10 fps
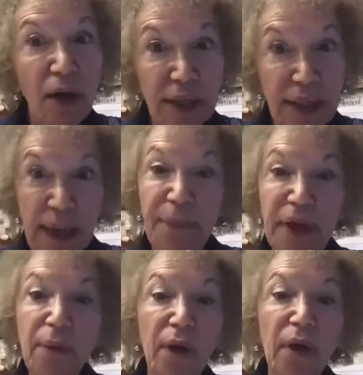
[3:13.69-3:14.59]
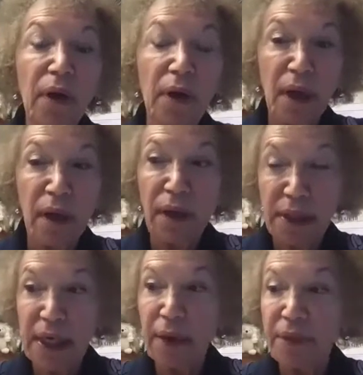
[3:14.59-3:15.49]
the same people. The
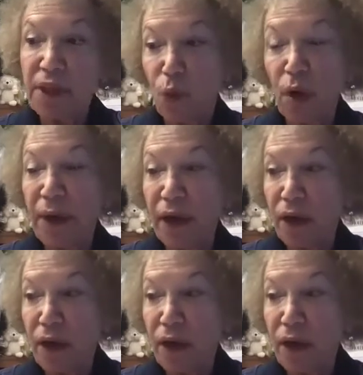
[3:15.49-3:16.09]
same as one